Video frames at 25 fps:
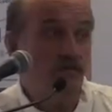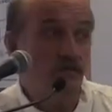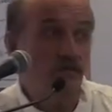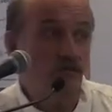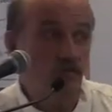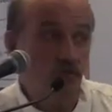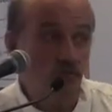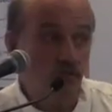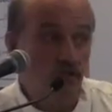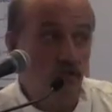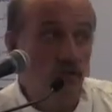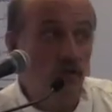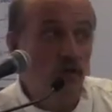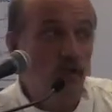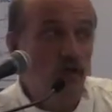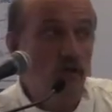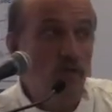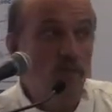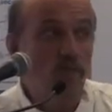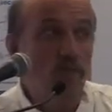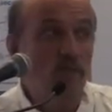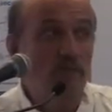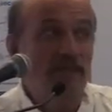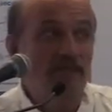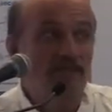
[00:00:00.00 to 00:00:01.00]
to
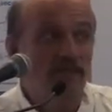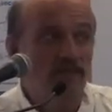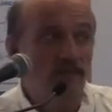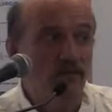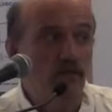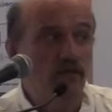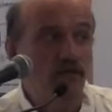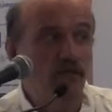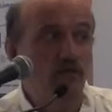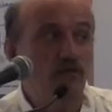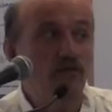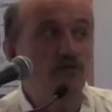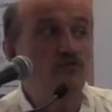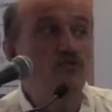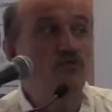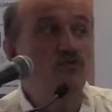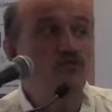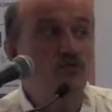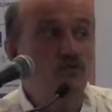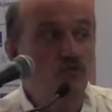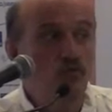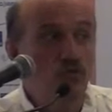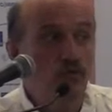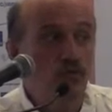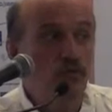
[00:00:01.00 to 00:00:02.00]
better
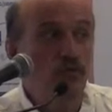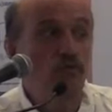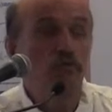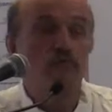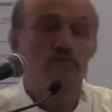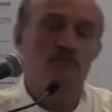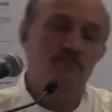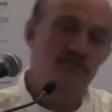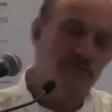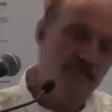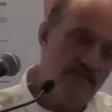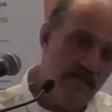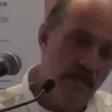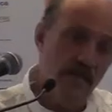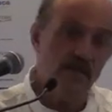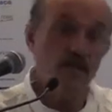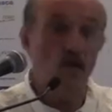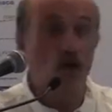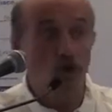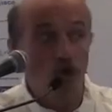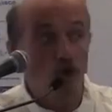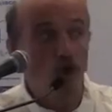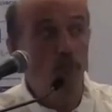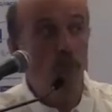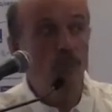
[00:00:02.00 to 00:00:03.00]
tune, design
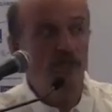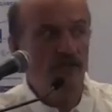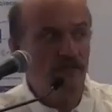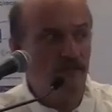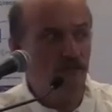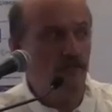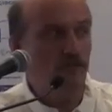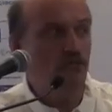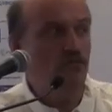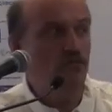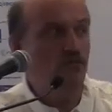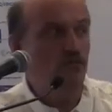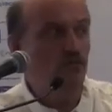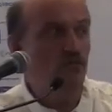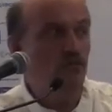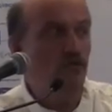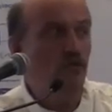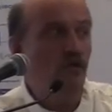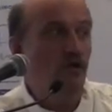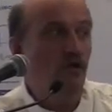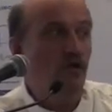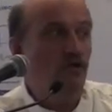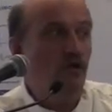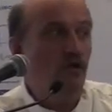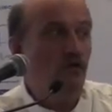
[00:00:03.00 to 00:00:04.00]
or better tune
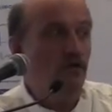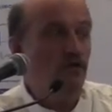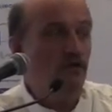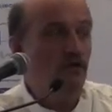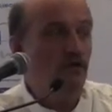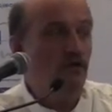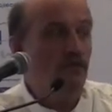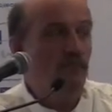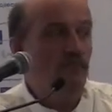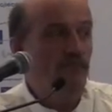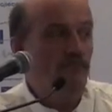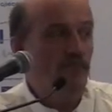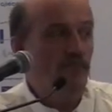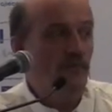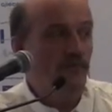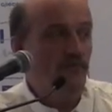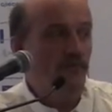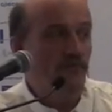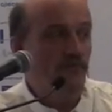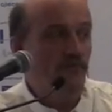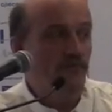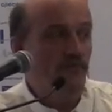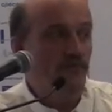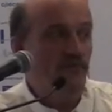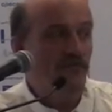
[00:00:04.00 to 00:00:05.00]

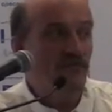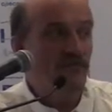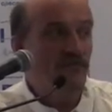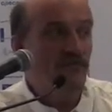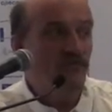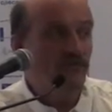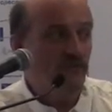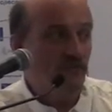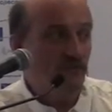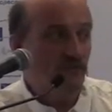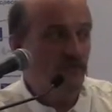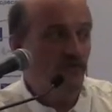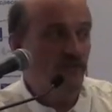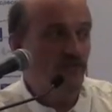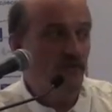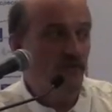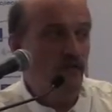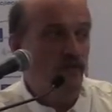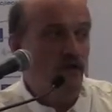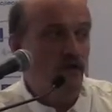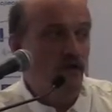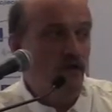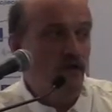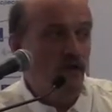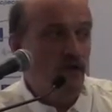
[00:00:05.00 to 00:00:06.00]
the systems.
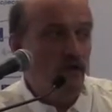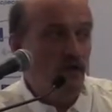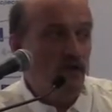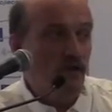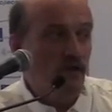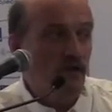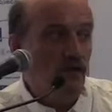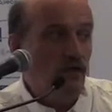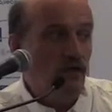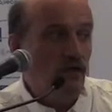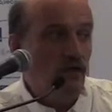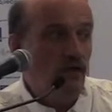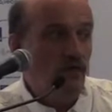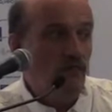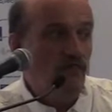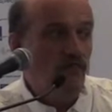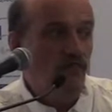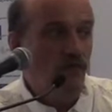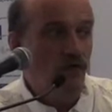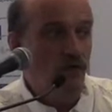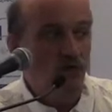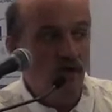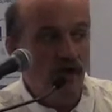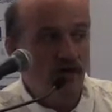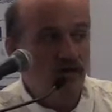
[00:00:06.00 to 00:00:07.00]

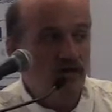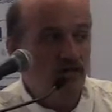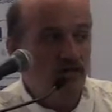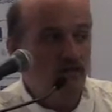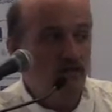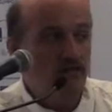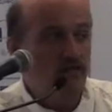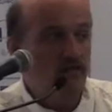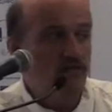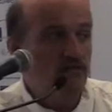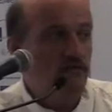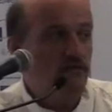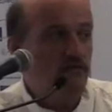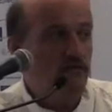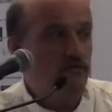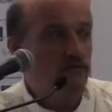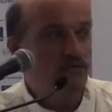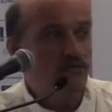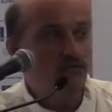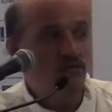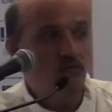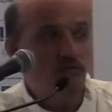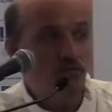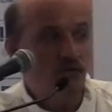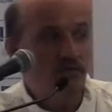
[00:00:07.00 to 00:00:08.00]
For riding
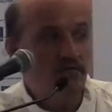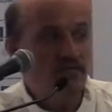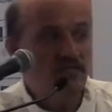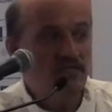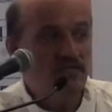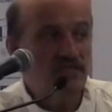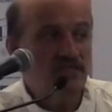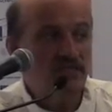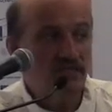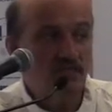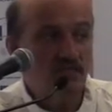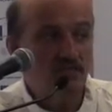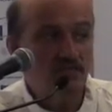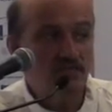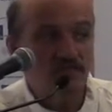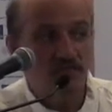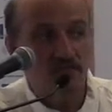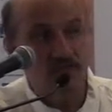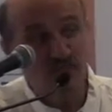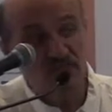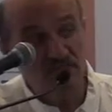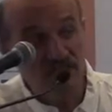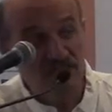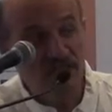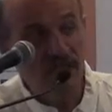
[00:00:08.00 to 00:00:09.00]
support systems,
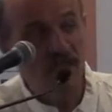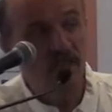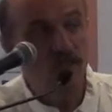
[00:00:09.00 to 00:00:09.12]
design